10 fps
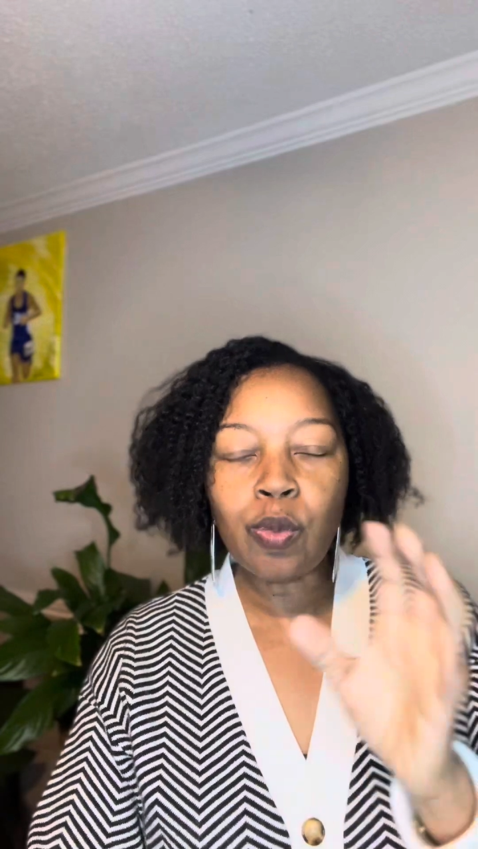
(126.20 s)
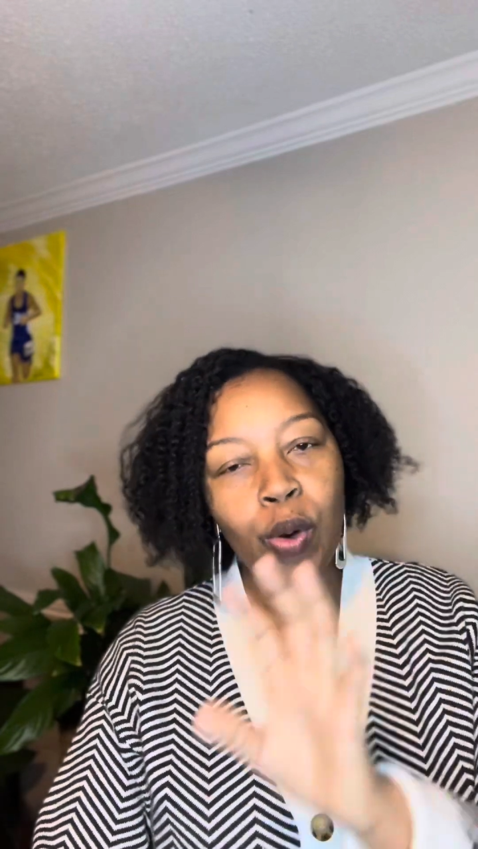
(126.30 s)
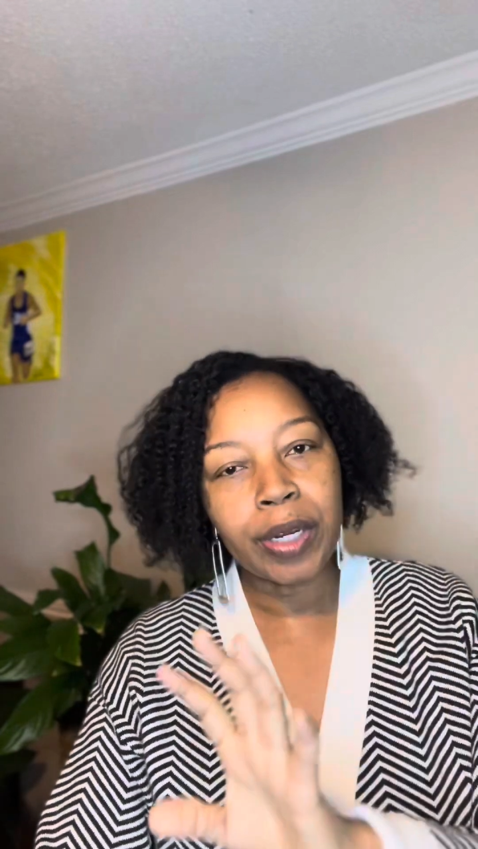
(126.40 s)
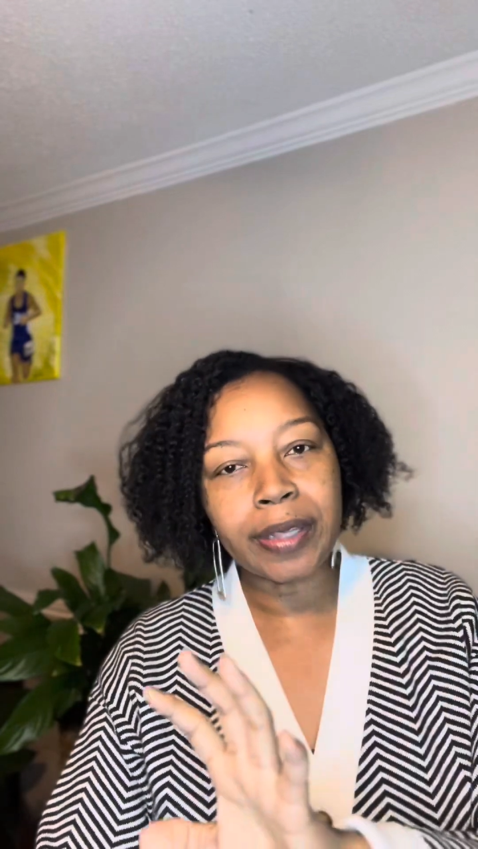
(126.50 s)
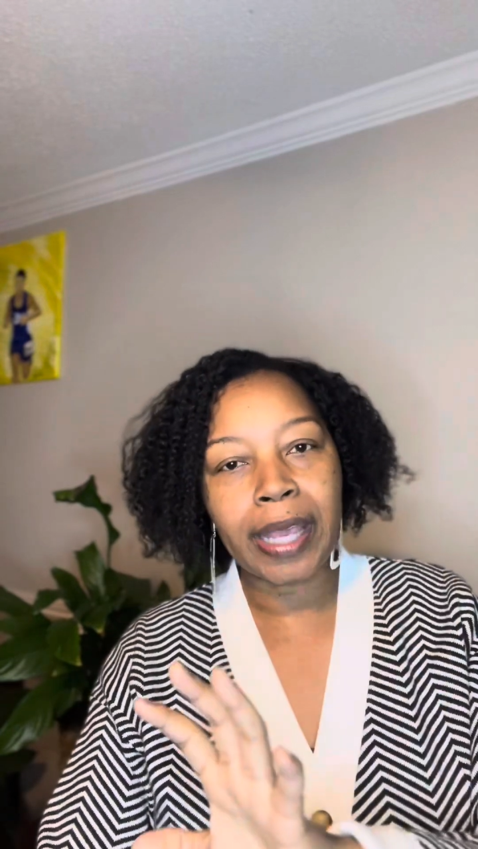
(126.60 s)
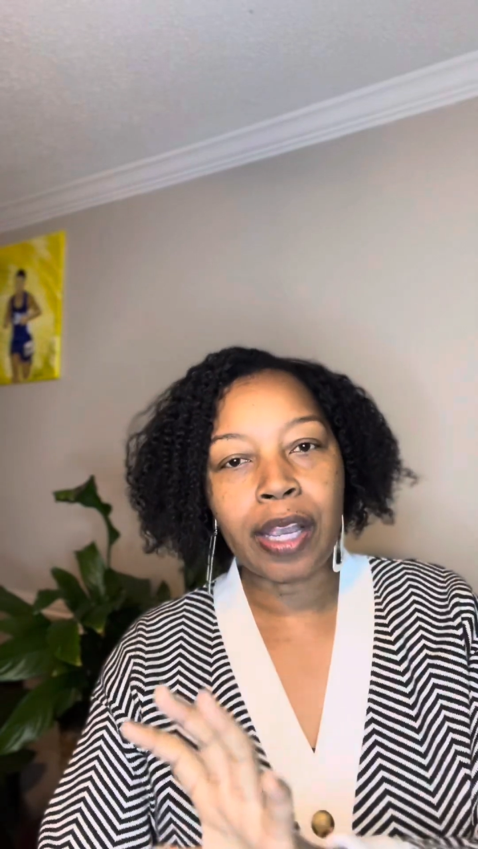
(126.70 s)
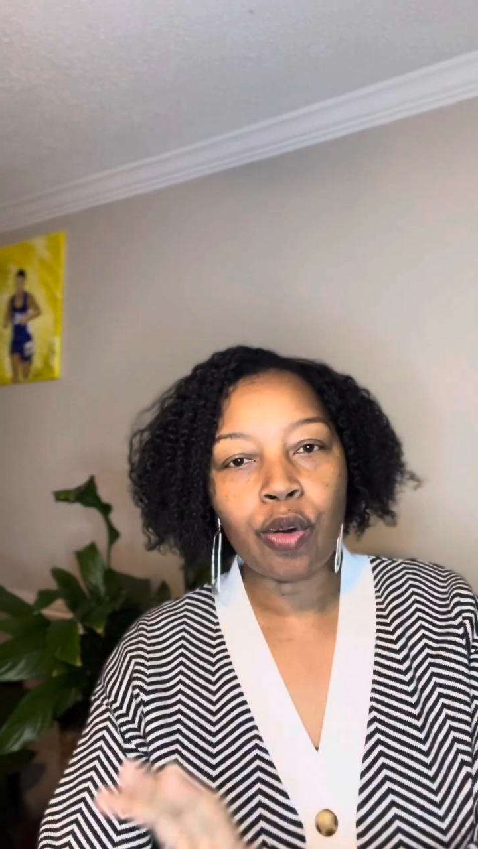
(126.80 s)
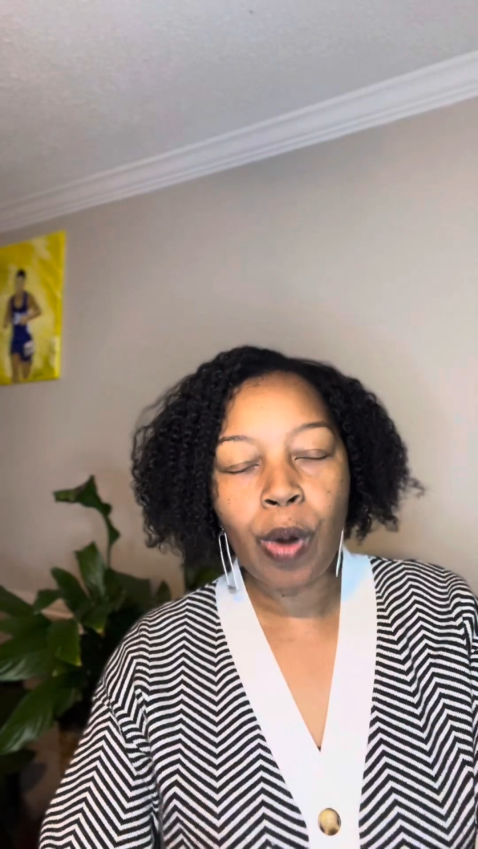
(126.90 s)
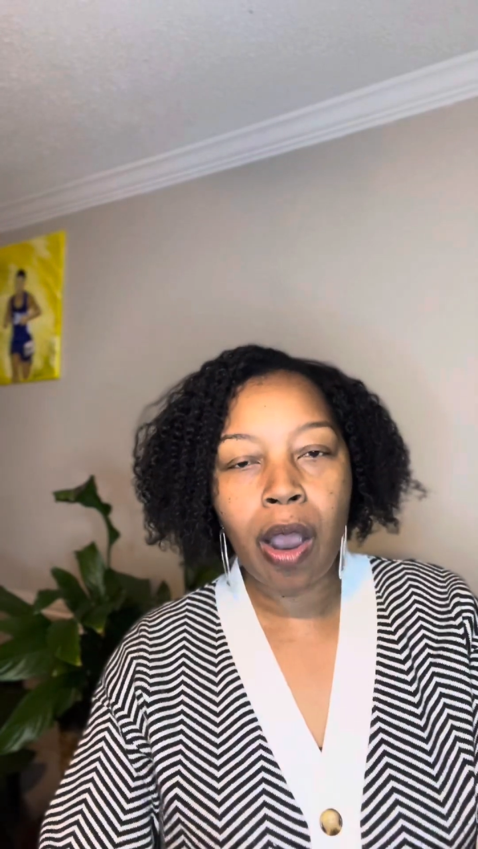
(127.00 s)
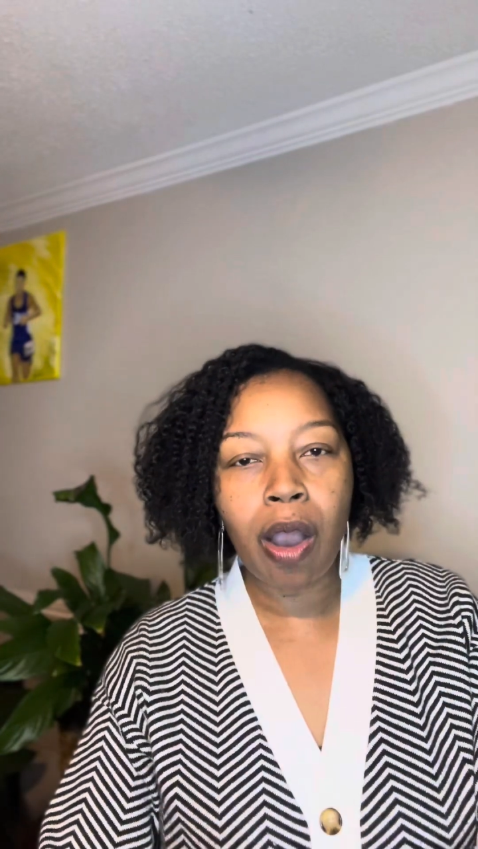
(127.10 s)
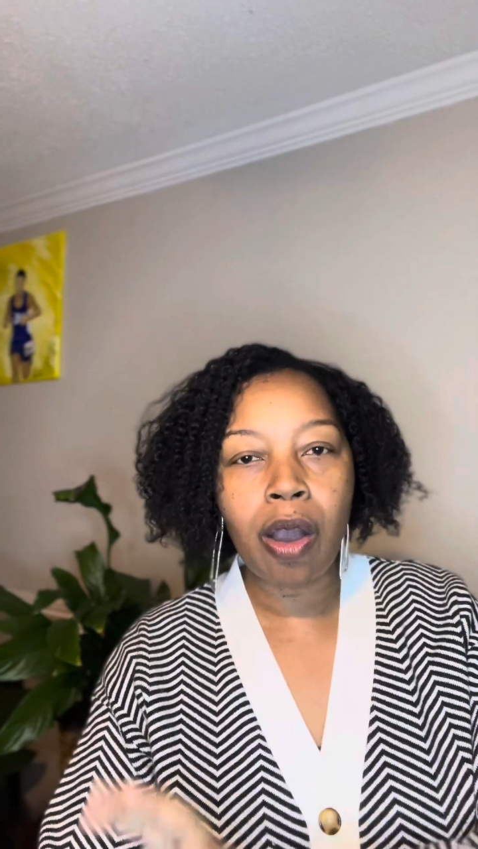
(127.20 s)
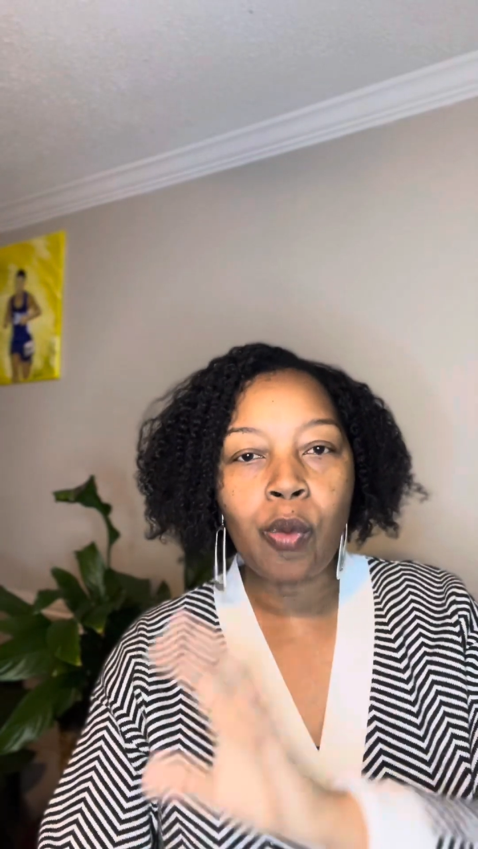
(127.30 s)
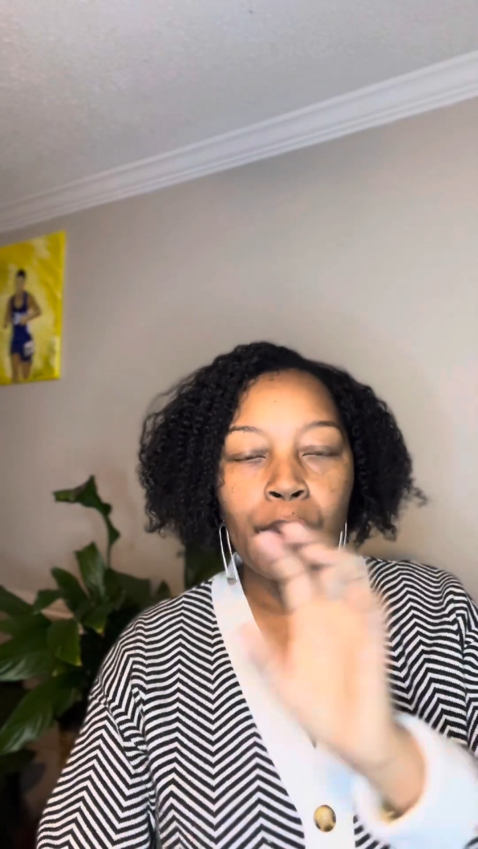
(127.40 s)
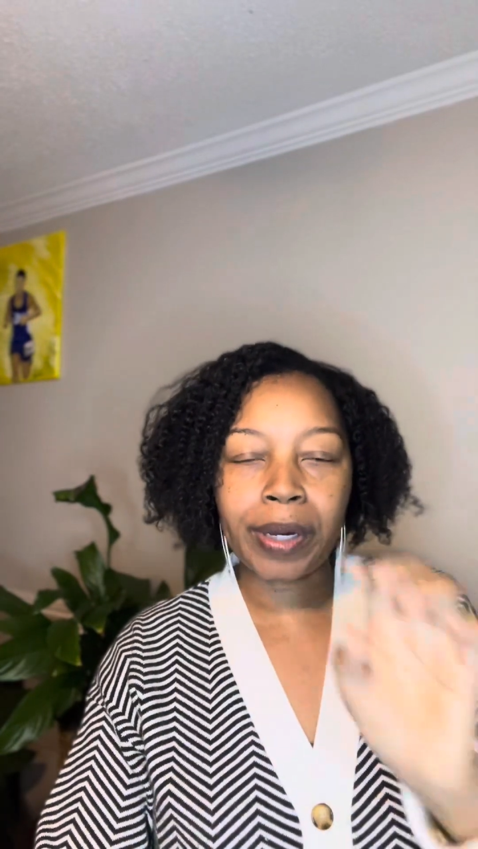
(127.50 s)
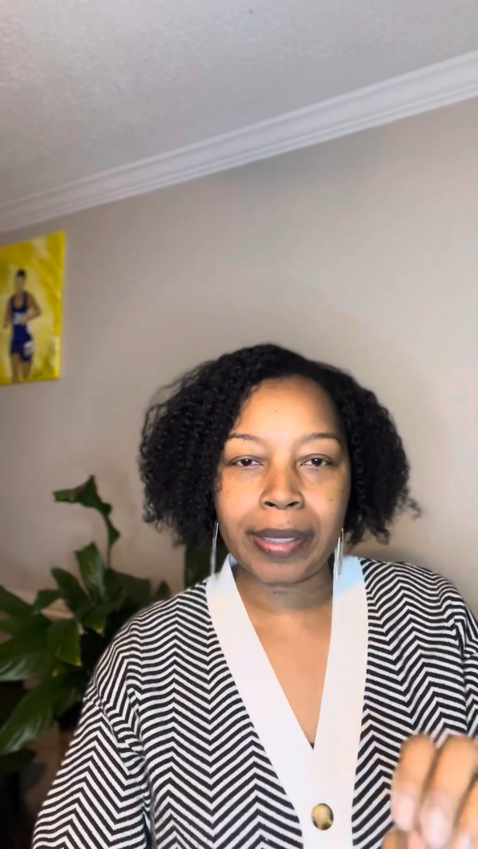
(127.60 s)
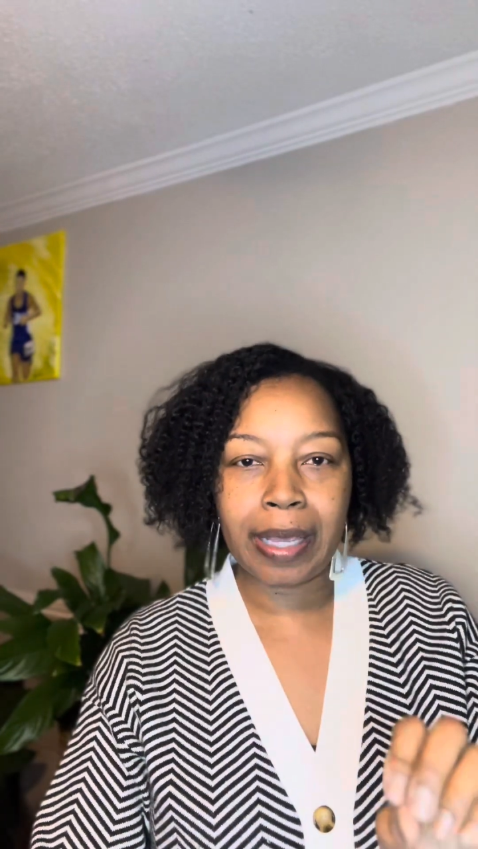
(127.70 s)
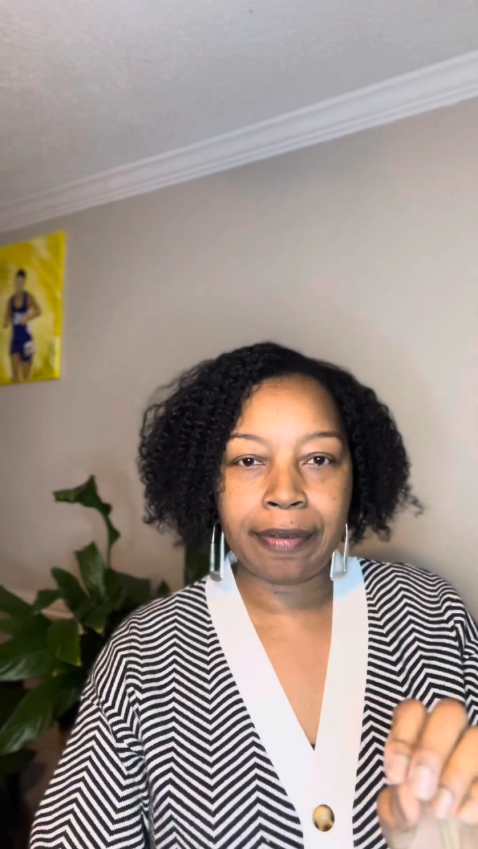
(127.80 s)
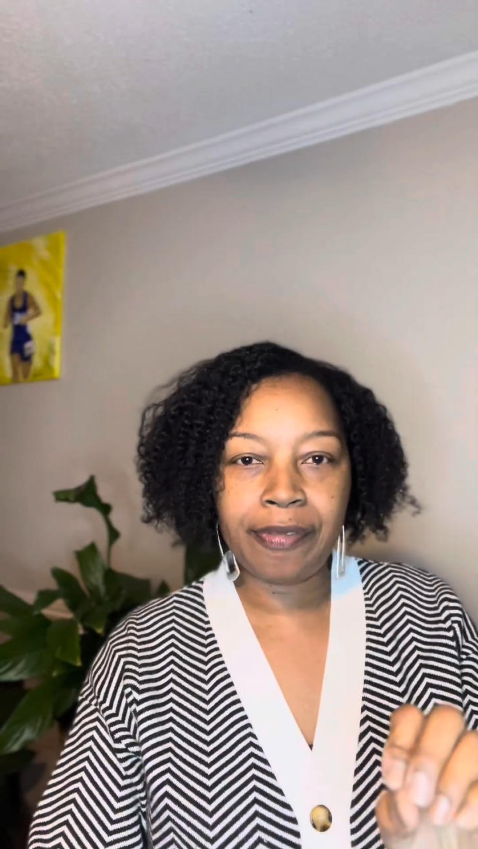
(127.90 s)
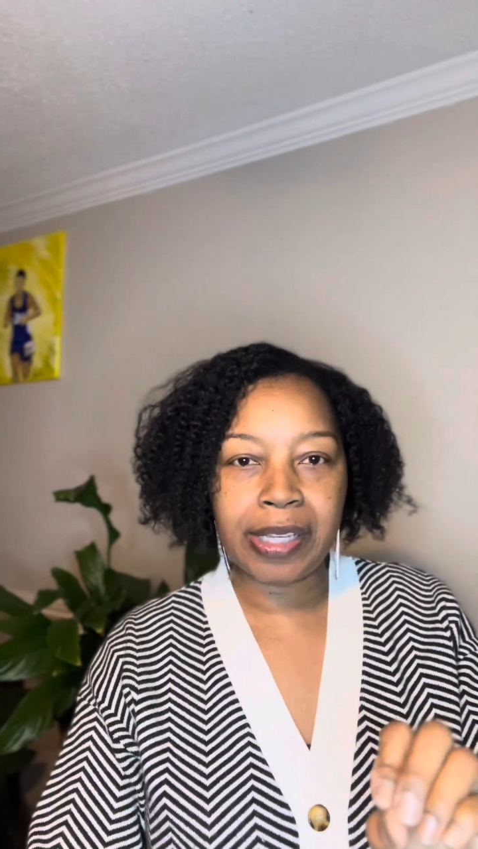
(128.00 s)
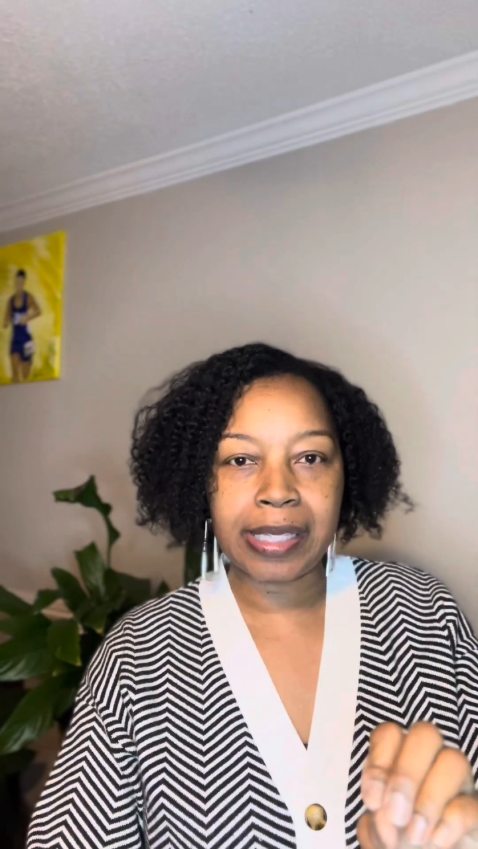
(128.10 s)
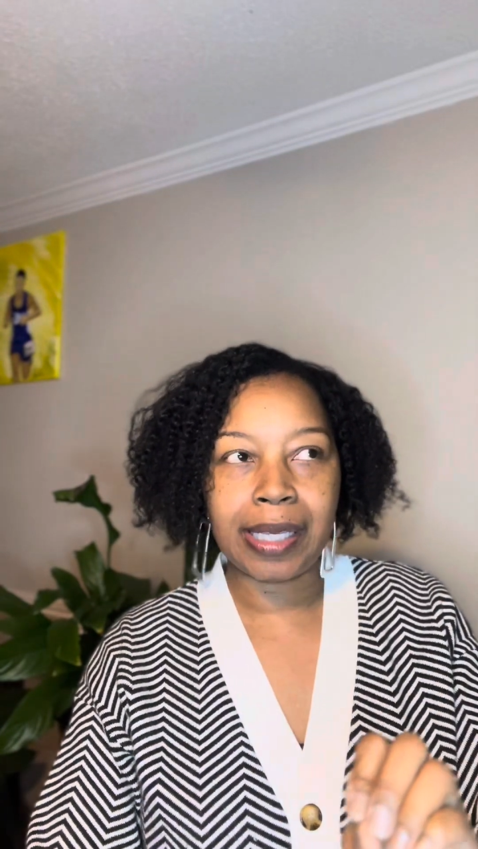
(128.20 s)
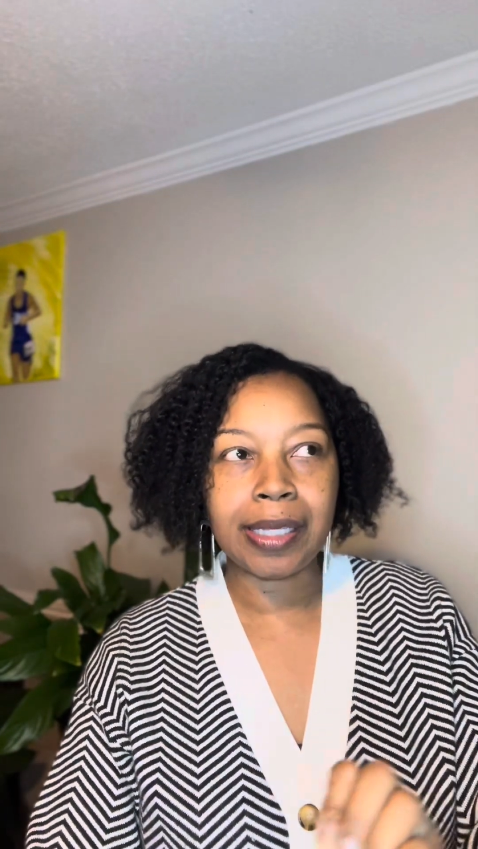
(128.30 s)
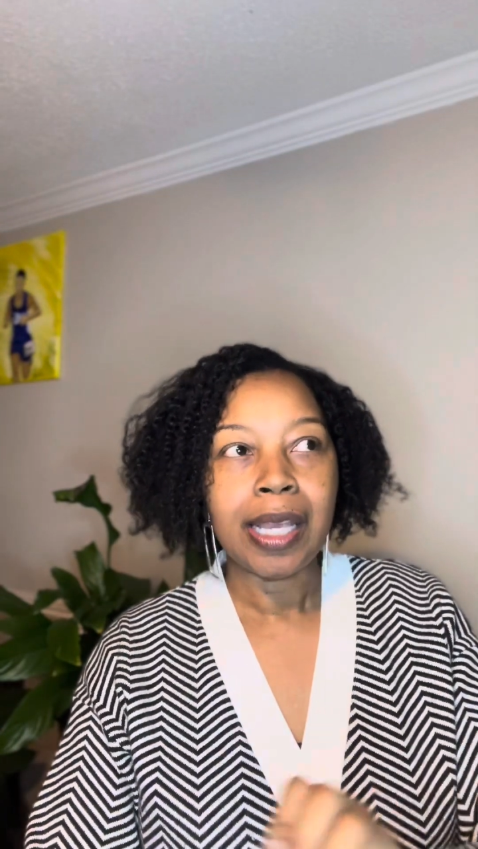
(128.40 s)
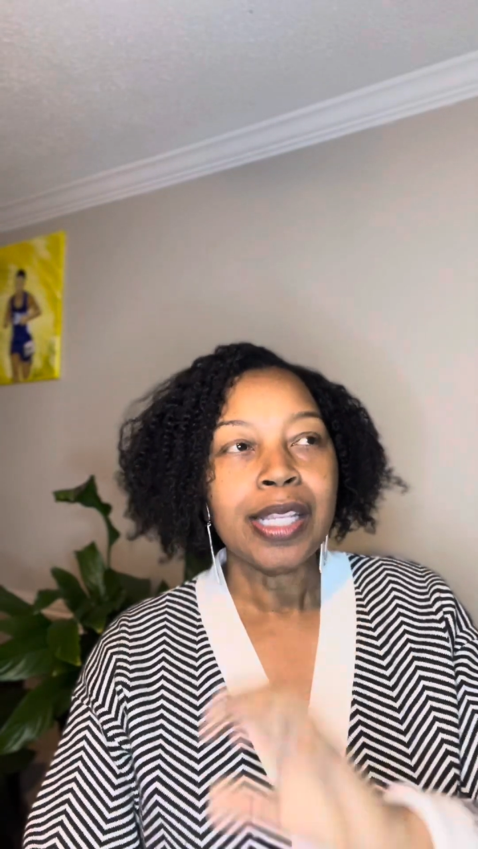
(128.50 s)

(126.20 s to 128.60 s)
where did they go wrong, where can they fix it.